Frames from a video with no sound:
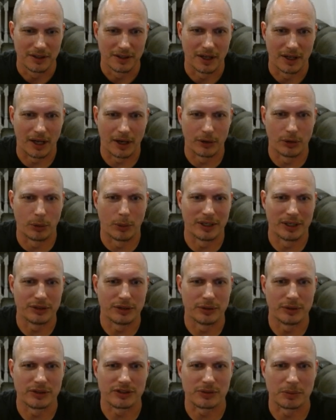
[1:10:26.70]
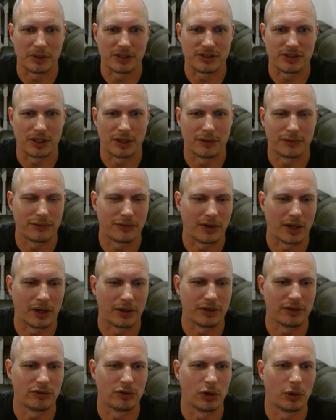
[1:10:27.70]
I don't know why I do this to myself. I don't
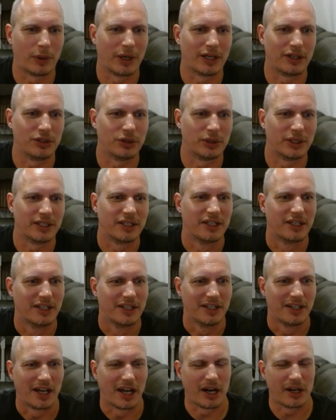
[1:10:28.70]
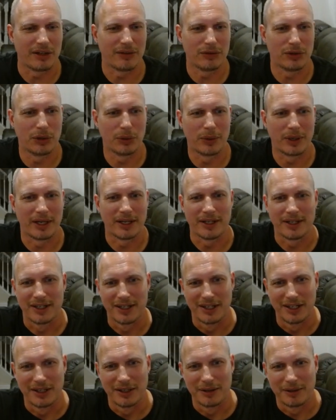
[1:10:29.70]
even know why I do it. I don't even know why.
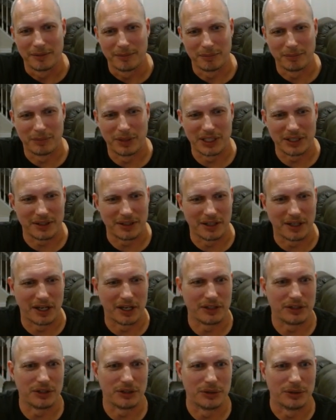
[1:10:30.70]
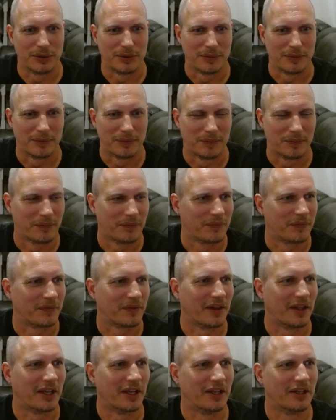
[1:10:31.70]
But I do.
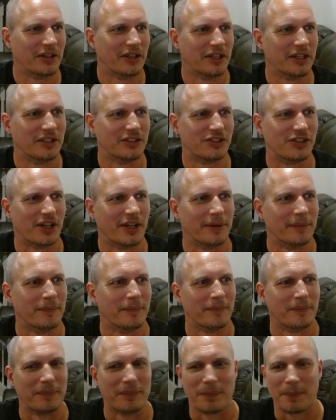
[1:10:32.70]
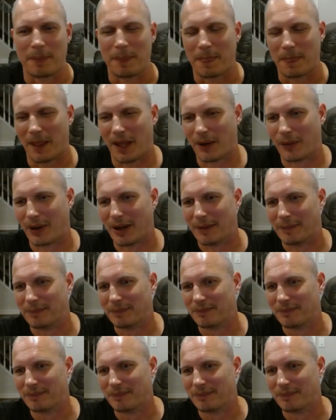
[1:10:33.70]
And it is done. All right.